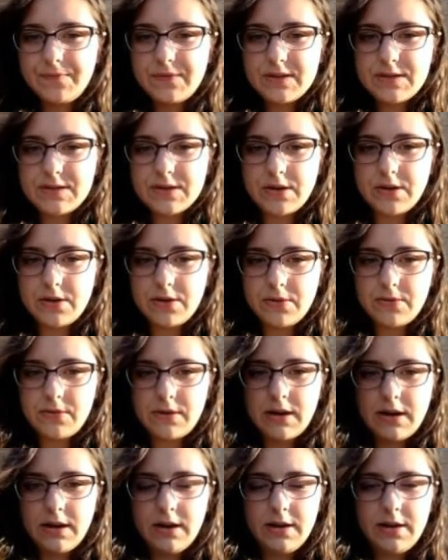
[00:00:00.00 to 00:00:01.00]

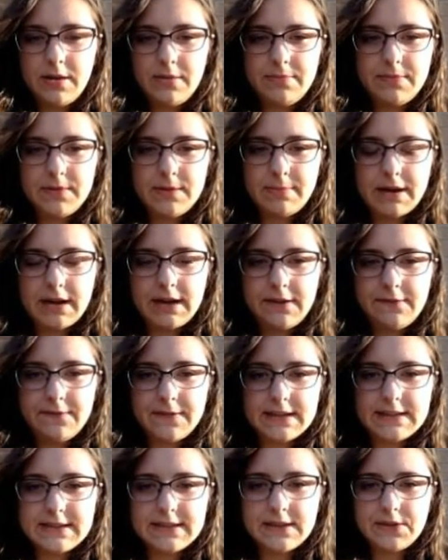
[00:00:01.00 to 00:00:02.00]
so the body
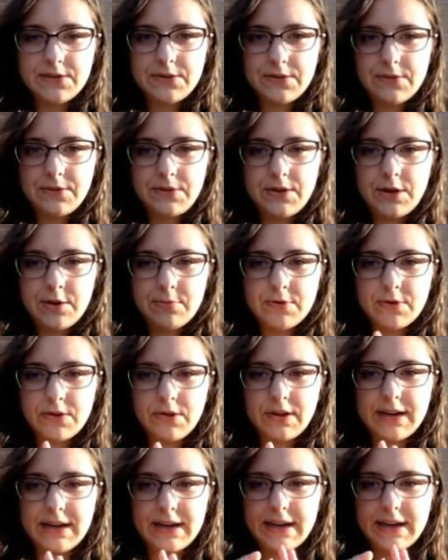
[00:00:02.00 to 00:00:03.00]
fights it through
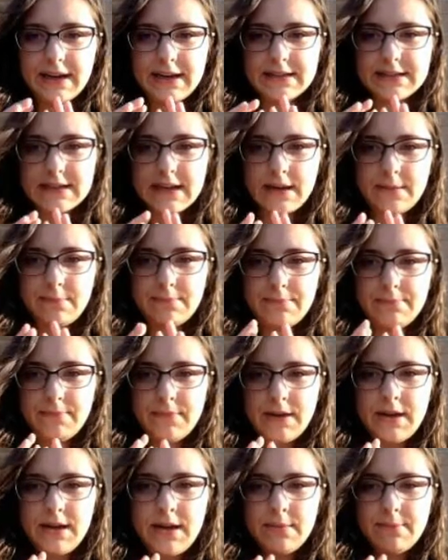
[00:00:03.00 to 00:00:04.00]
humoral and
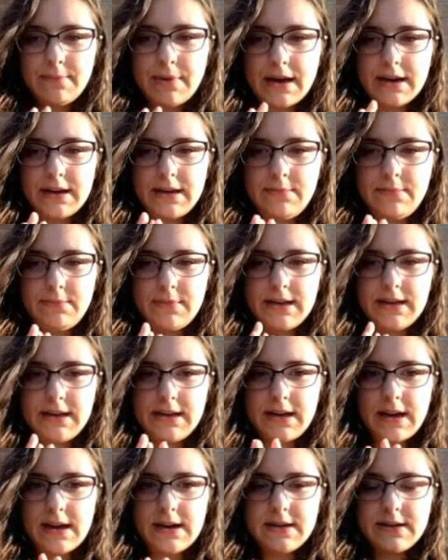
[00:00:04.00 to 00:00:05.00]

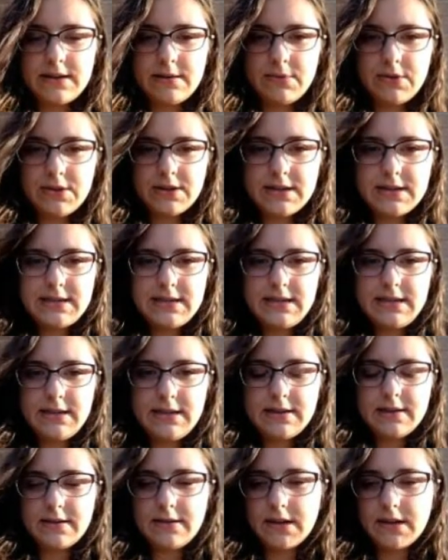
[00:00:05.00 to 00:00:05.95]
antibody-mediated immunity,